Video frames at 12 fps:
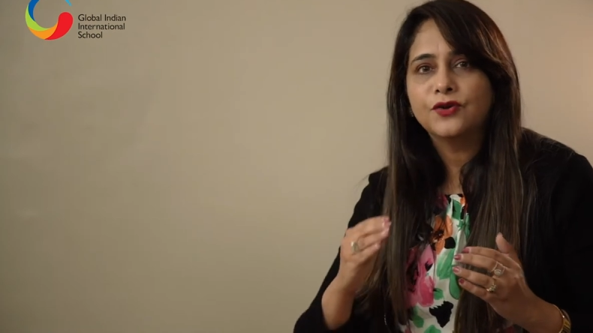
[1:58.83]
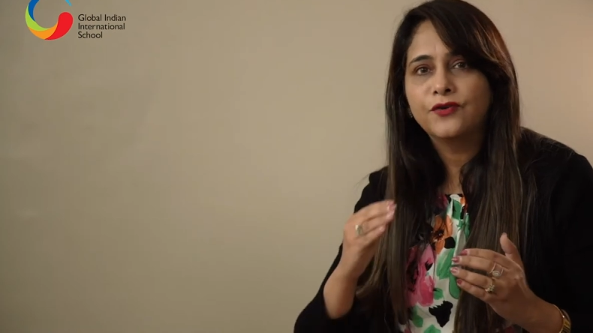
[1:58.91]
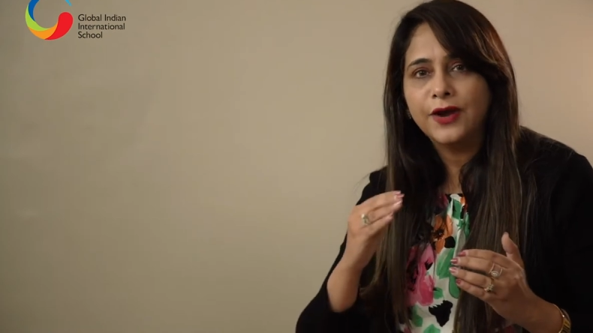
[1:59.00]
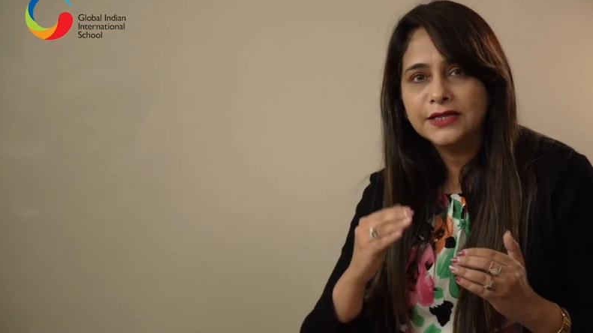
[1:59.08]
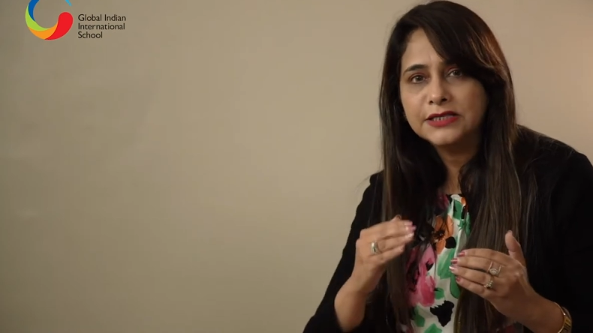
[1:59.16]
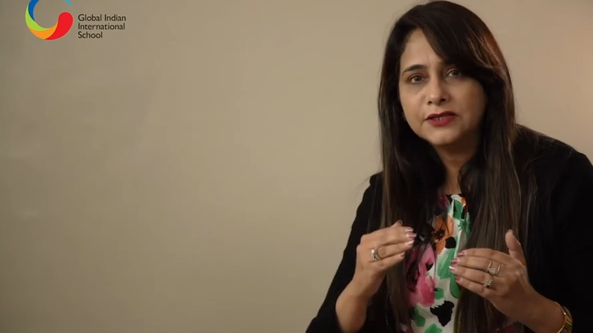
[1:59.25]

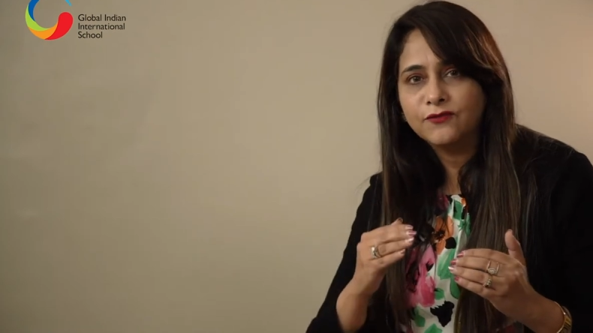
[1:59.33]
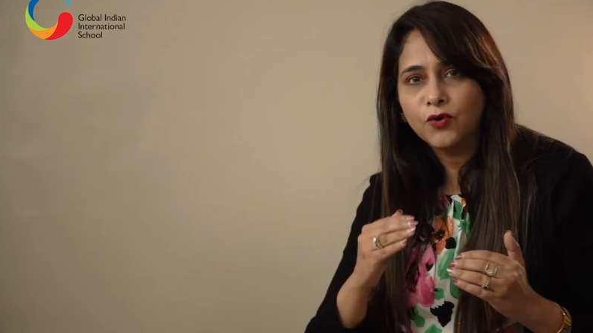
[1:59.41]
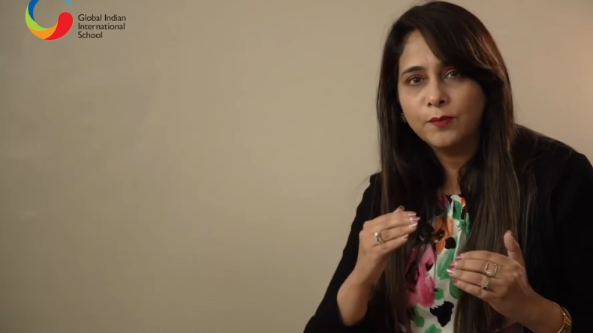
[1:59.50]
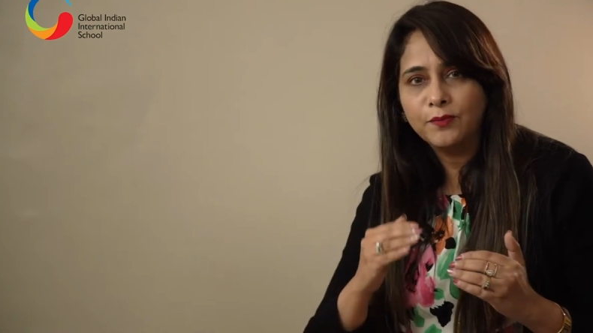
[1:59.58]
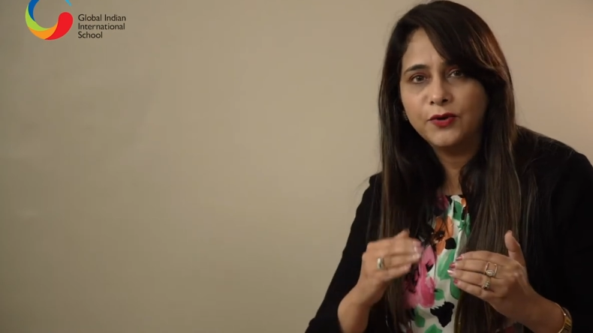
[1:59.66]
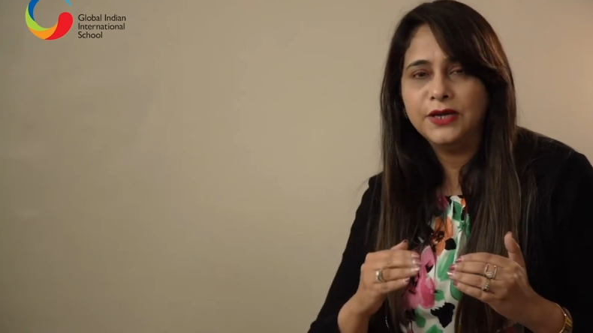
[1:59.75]
runs
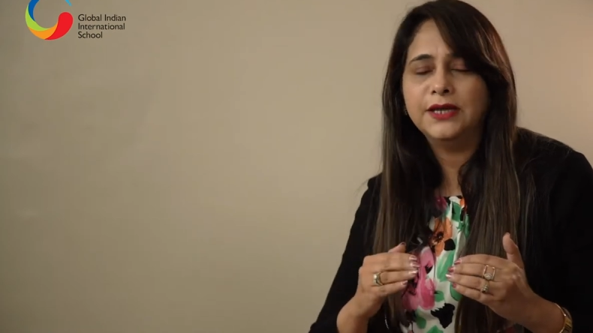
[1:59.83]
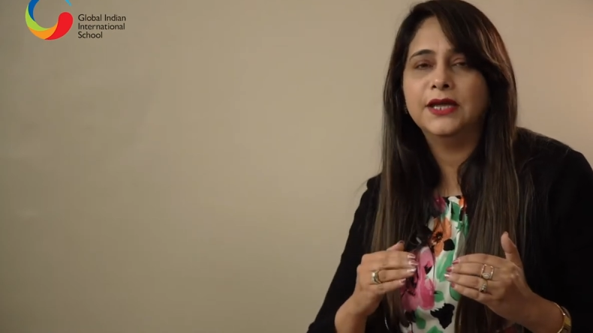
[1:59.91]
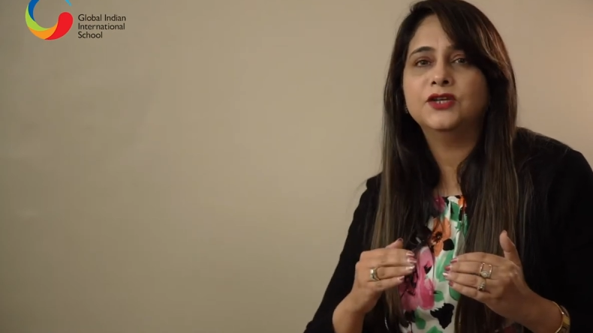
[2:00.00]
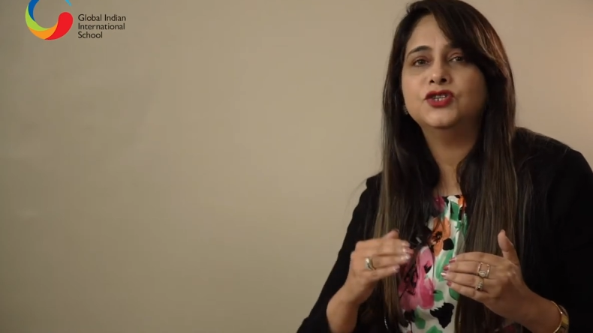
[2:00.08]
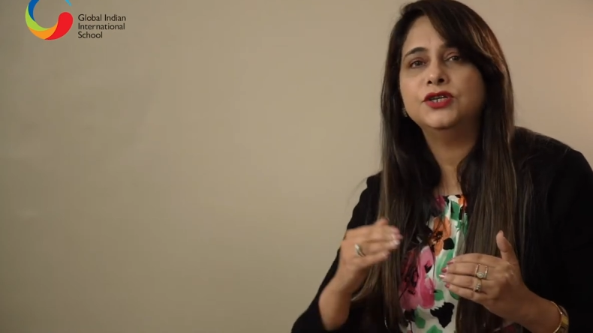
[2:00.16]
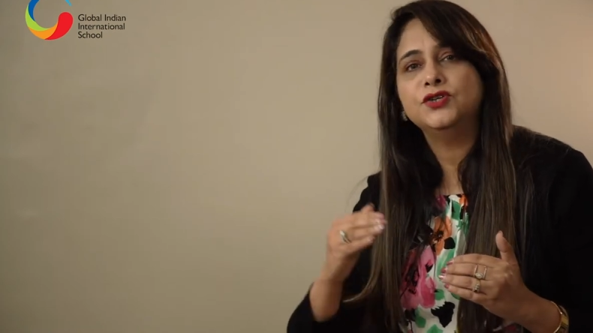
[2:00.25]
from
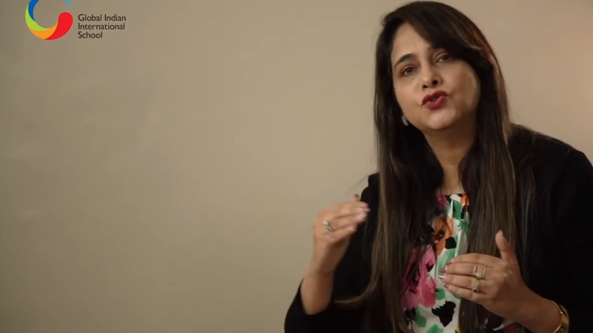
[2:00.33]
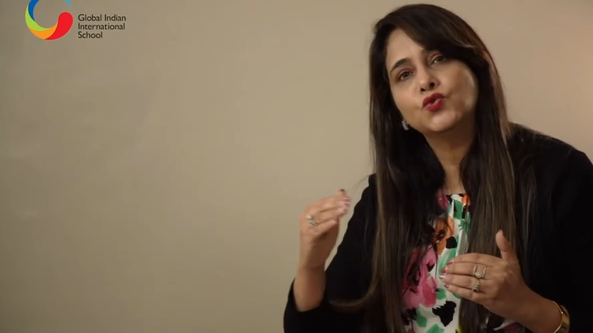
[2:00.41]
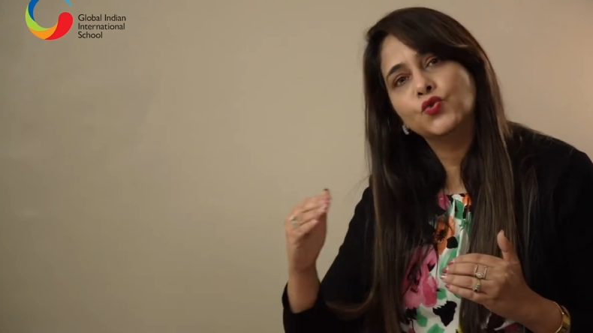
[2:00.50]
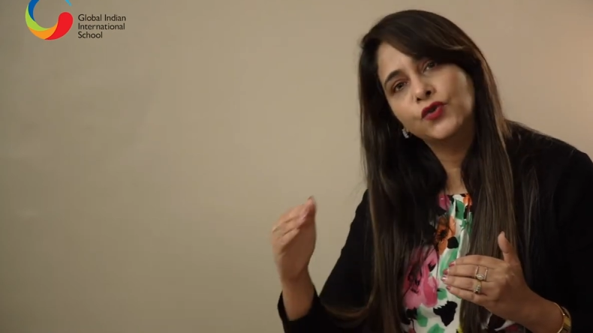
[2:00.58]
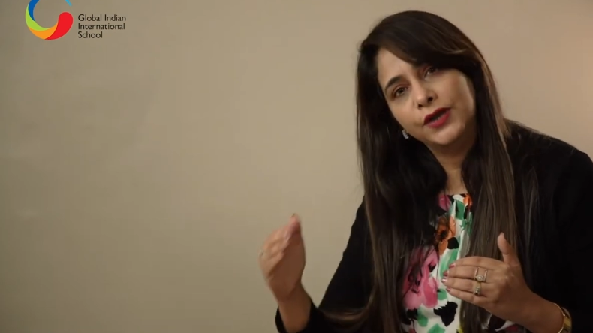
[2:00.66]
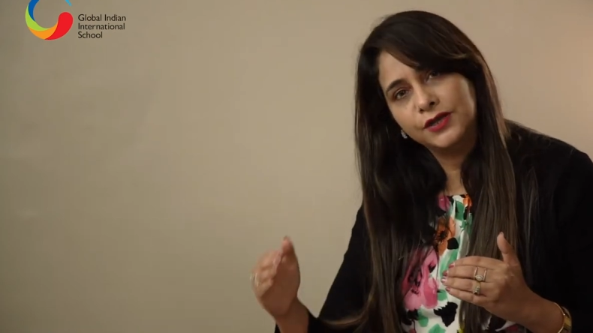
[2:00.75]
pre-KG to
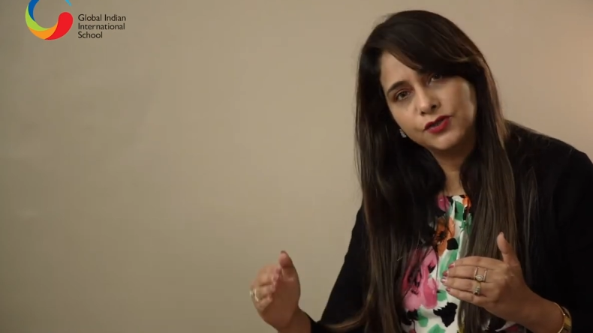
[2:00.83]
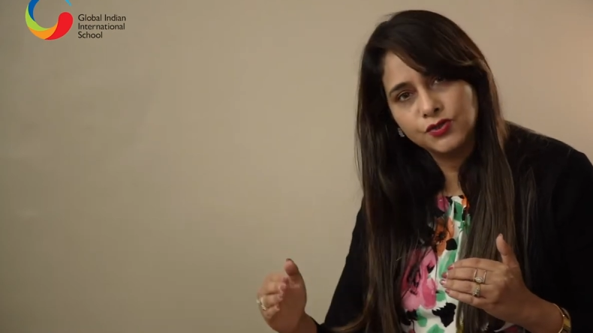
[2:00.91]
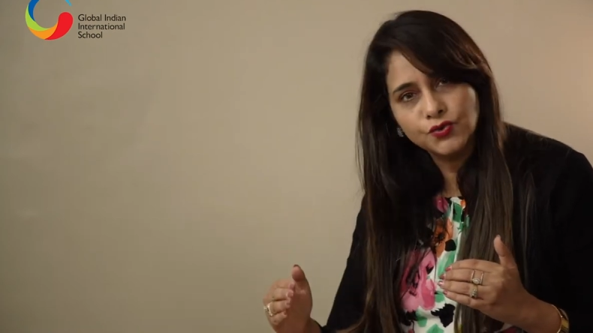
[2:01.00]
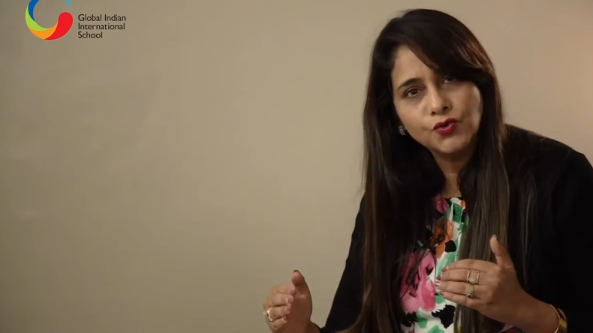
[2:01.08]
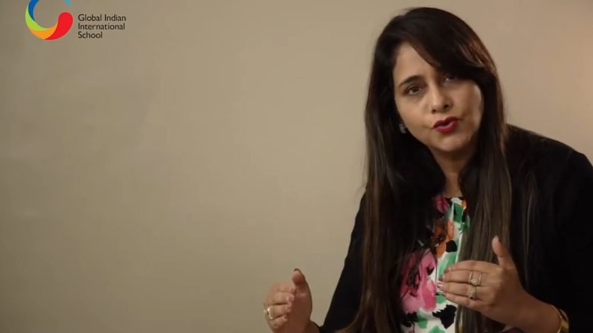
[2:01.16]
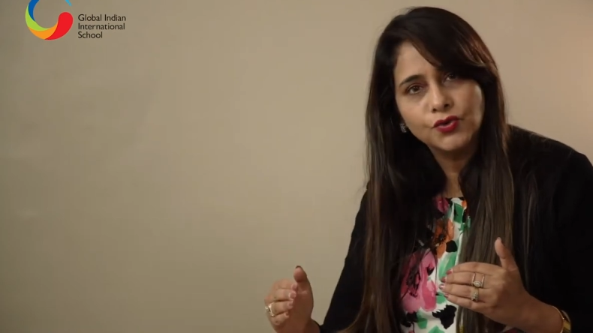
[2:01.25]
grade
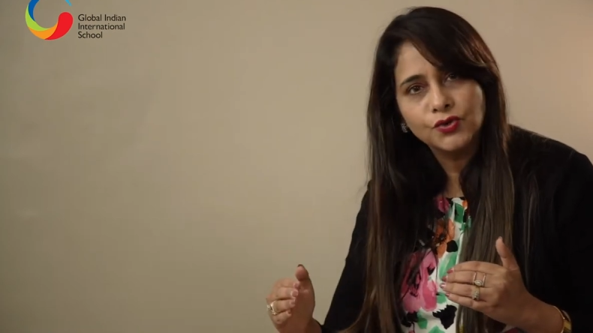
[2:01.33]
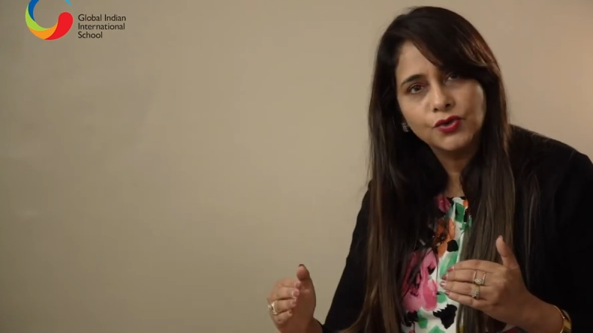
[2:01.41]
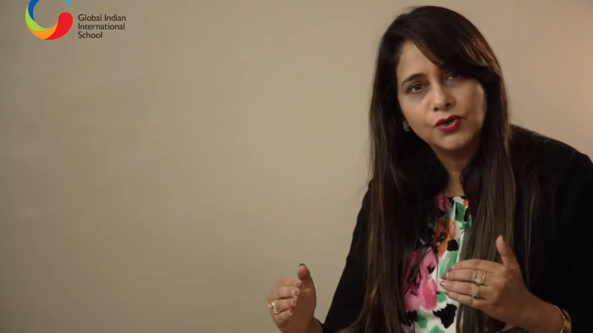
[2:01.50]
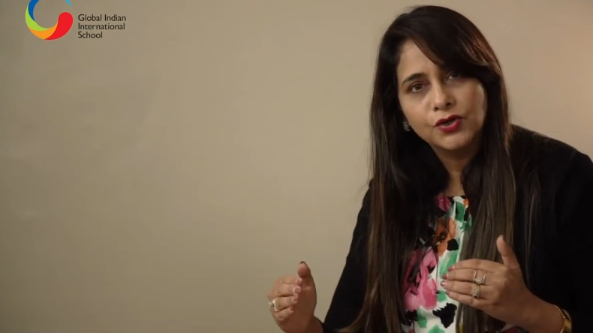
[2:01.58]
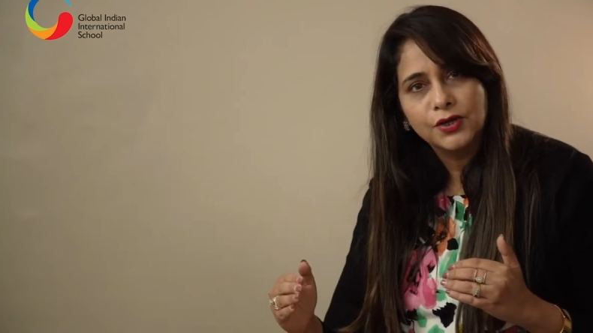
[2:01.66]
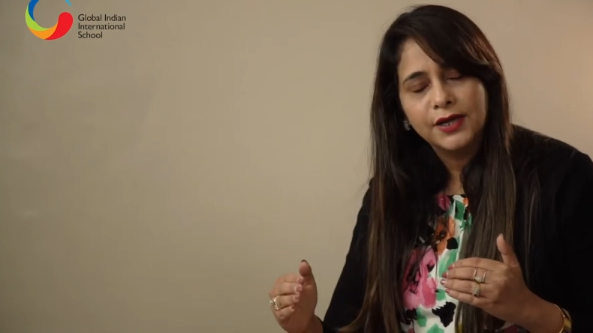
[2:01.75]
2.
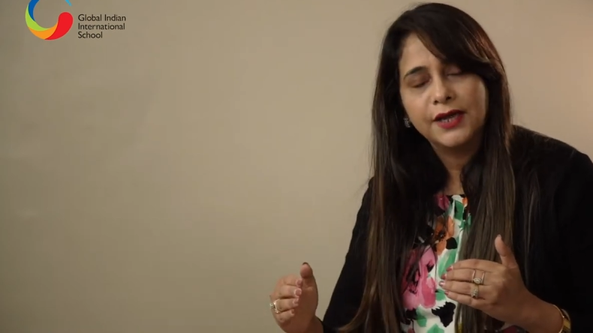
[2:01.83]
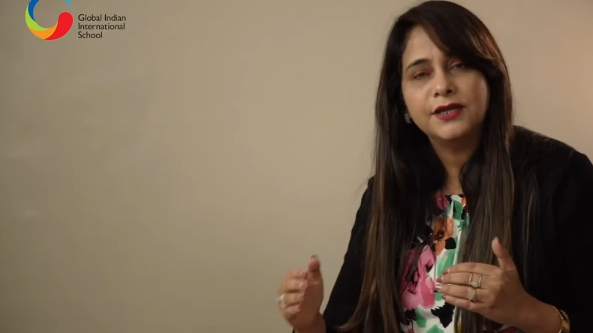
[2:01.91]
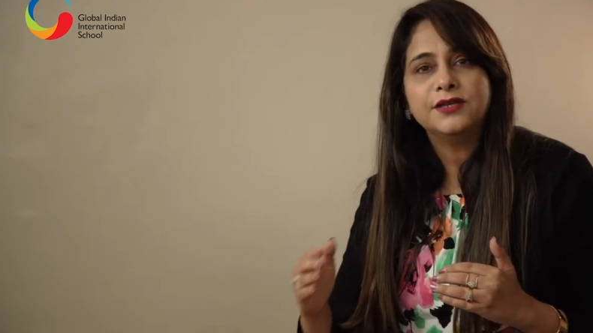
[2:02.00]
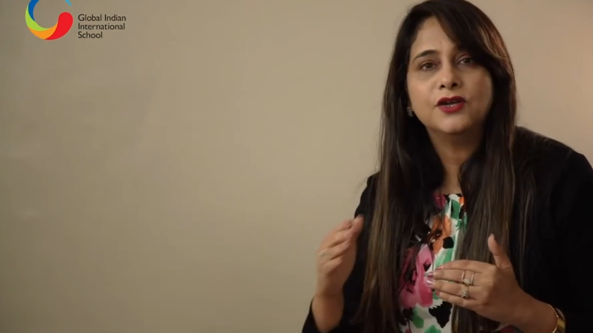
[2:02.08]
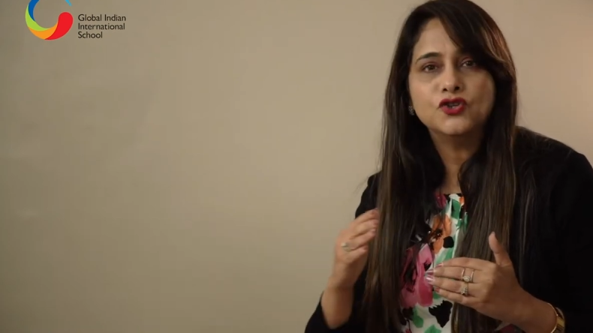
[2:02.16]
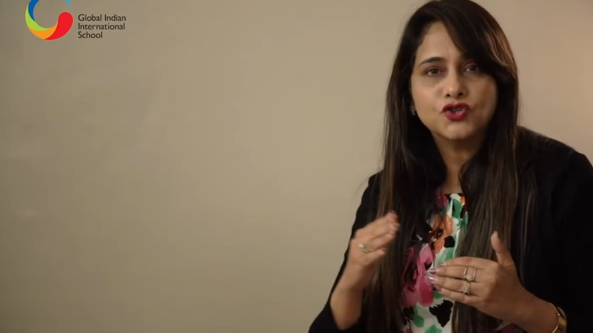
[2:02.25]

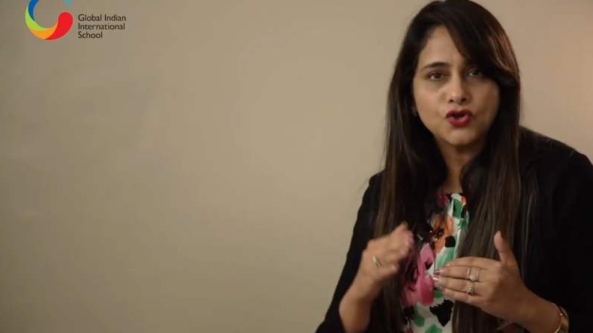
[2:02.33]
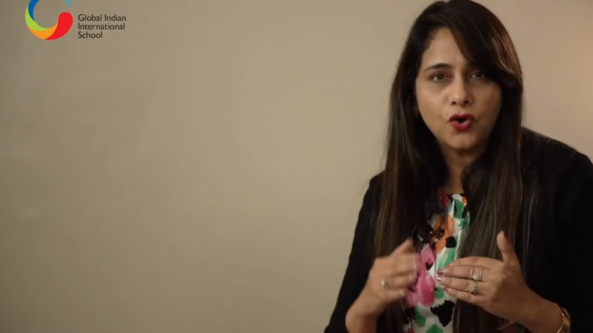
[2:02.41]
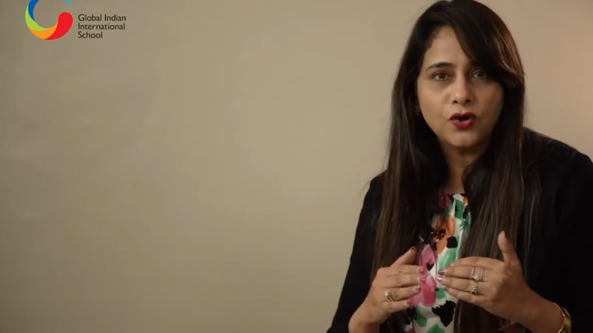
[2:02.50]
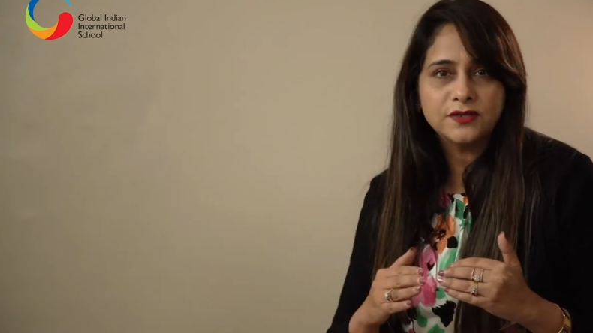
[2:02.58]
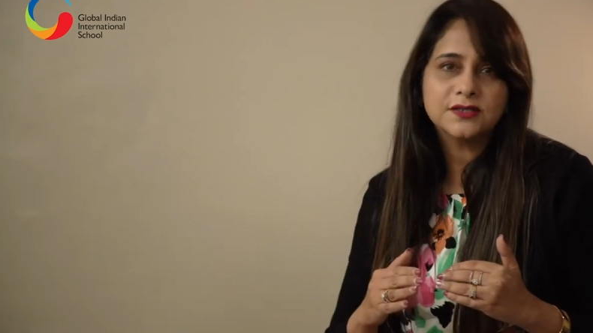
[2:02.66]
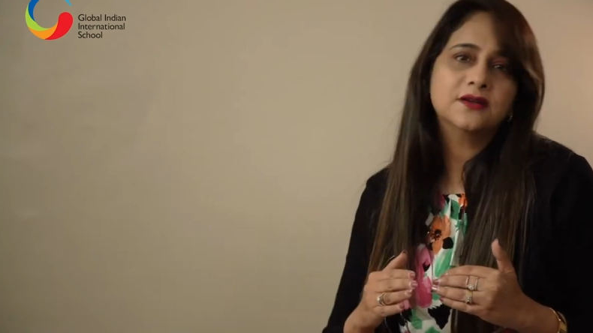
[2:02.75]
It ensures